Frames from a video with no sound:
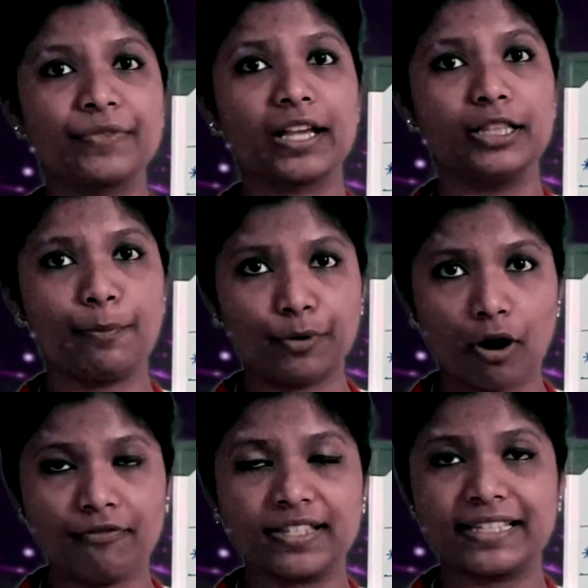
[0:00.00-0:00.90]
the
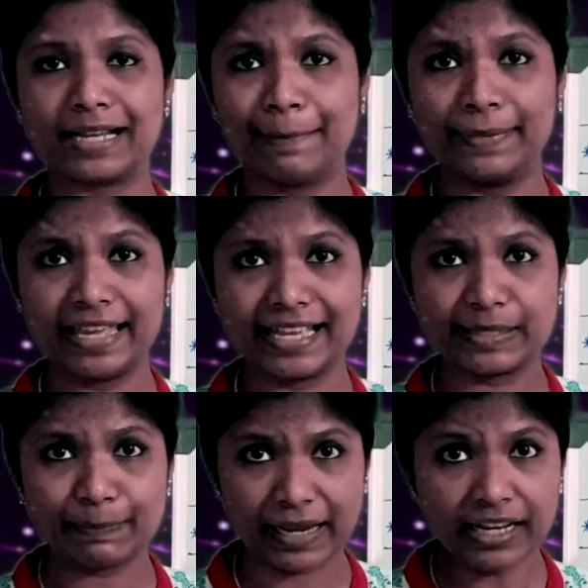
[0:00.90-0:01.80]
profits the company has
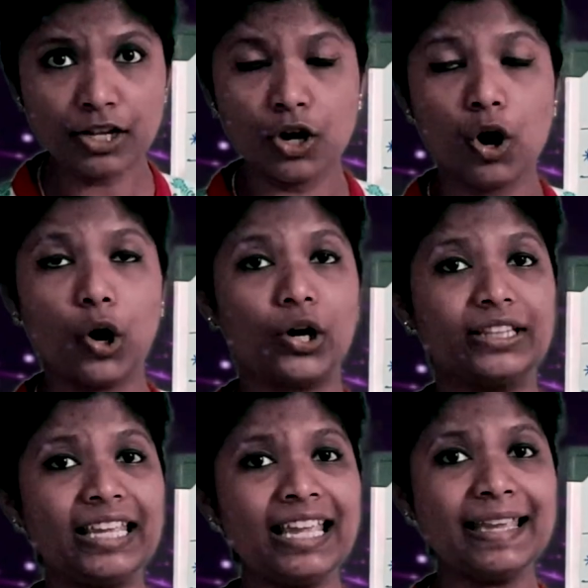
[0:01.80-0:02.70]
made or
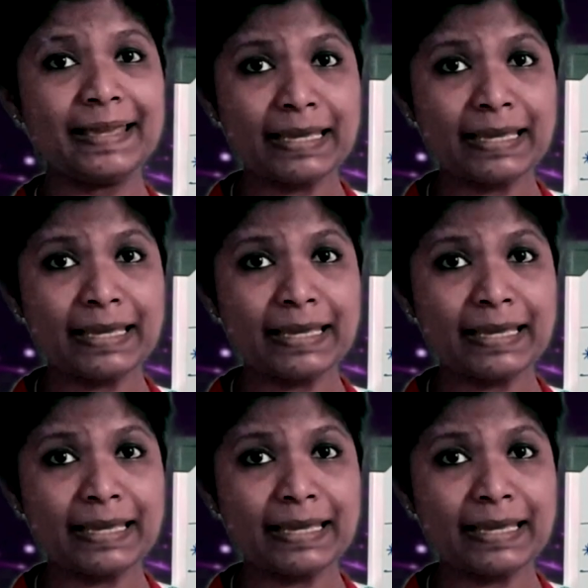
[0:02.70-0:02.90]
the